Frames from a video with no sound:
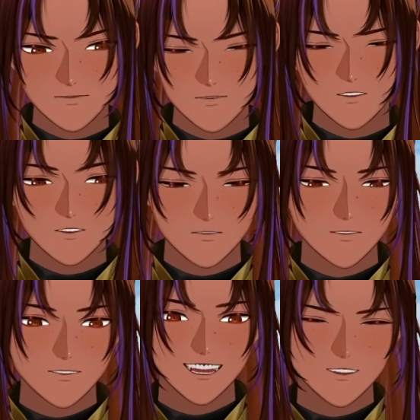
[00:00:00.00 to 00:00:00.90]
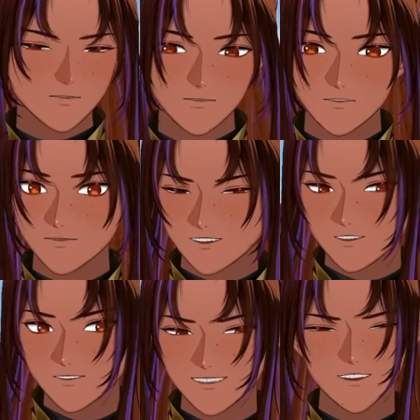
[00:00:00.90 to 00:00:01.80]
there are four types of
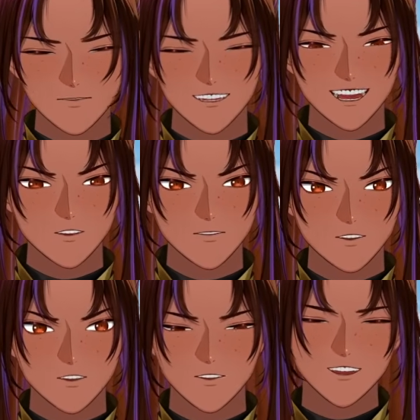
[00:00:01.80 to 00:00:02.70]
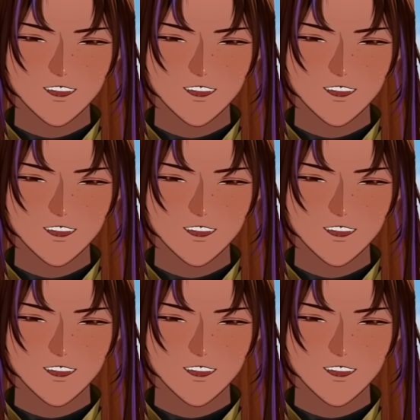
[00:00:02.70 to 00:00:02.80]
spells in Pathfinder.